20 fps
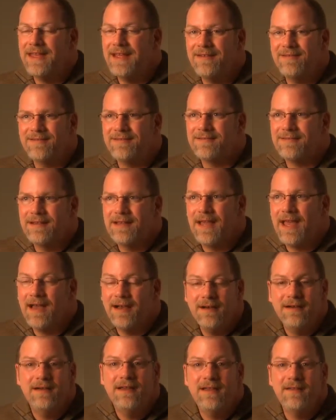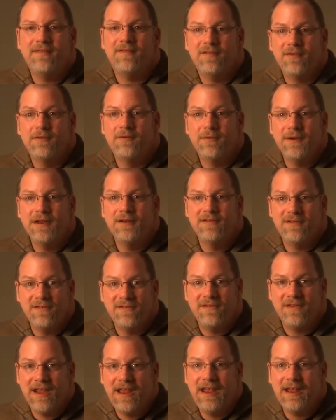It's at least going to
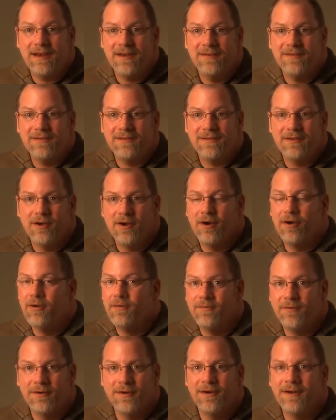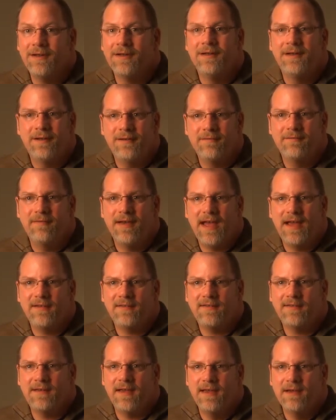change over
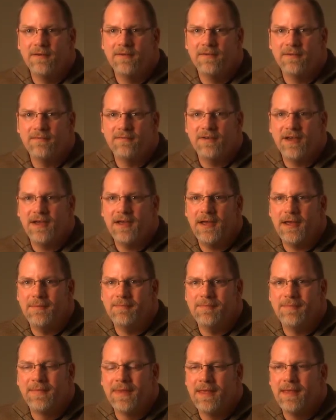vast scales of time.